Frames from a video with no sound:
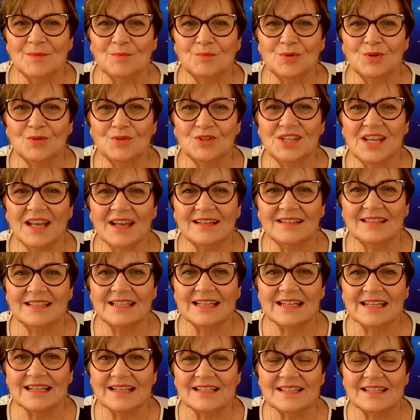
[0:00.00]
protecting
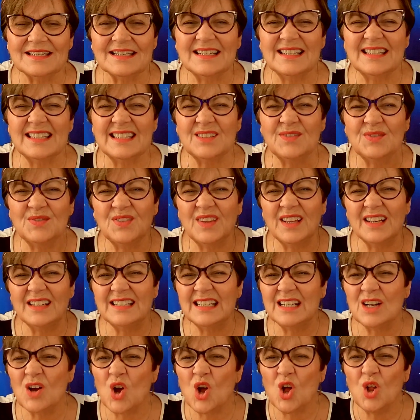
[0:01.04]
us. It's
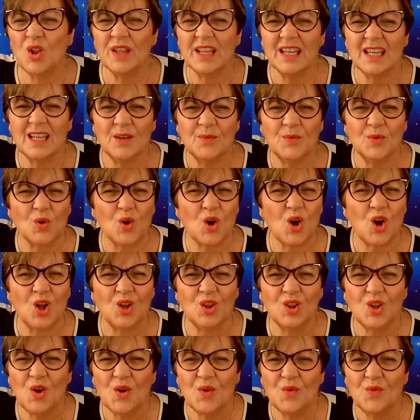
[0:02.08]
deflecting all evil, all
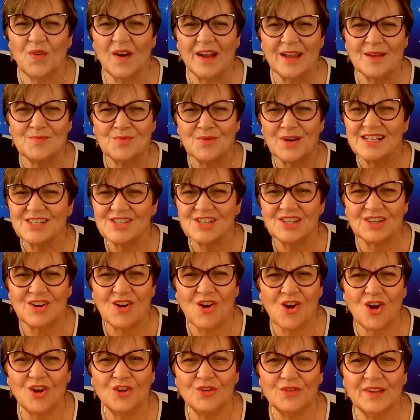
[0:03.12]
low vibration,
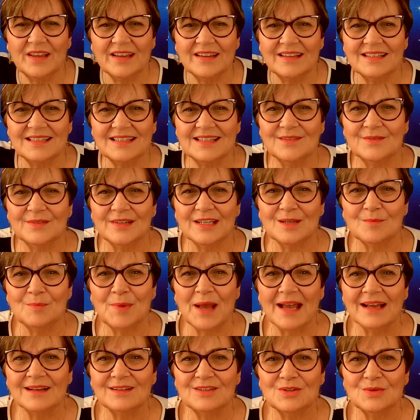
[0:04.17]
all negativity
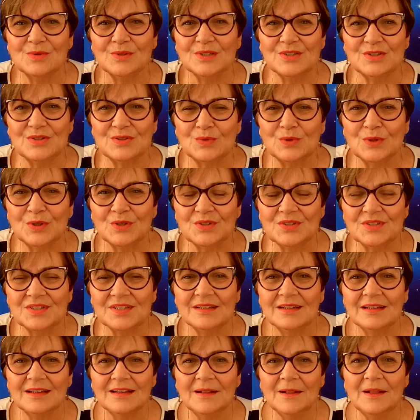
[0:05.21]
back to the
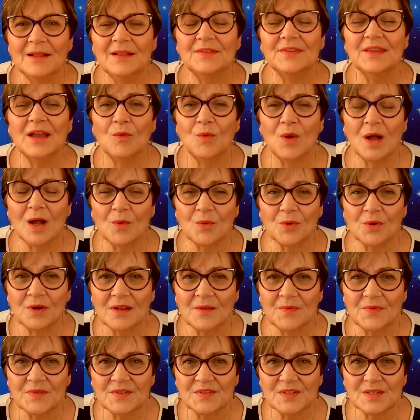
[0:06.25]
source. Now, while we're
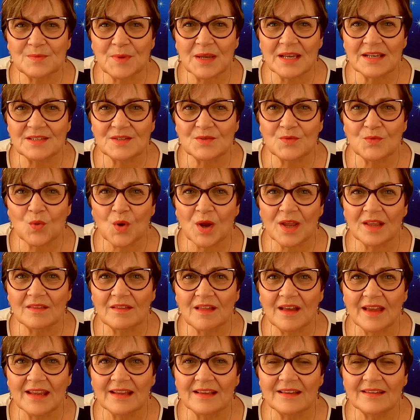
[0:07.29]
in the space of white
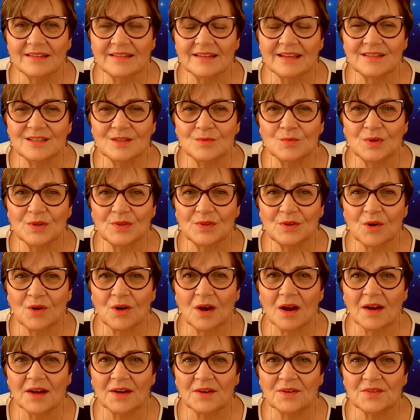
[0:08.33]
light connected with our
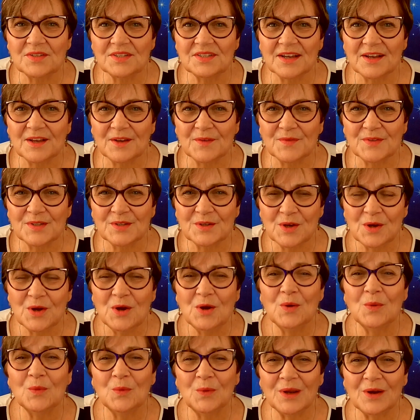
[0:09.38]
higher selves,
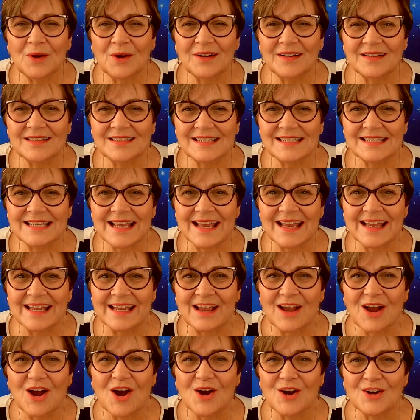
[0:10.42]
we are going to say
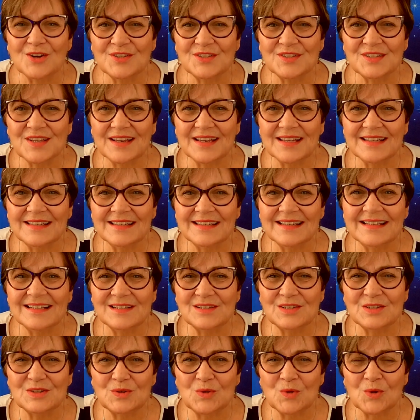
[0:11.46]
our Sun in
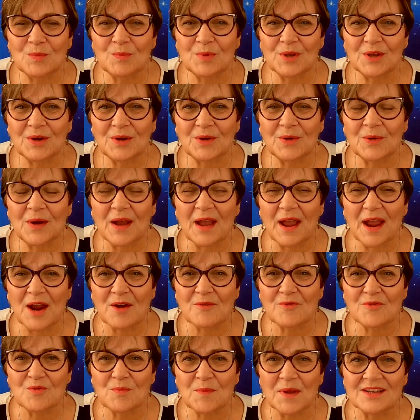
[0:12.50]
Scorpio
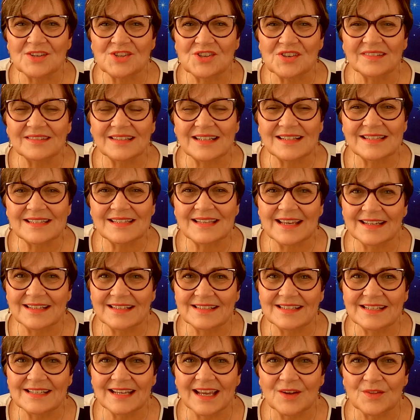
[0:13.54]
affirmation. Let's say it
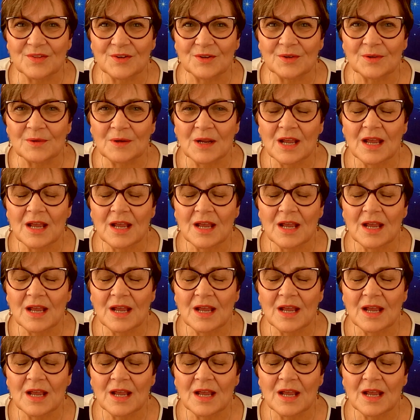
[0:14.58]
together.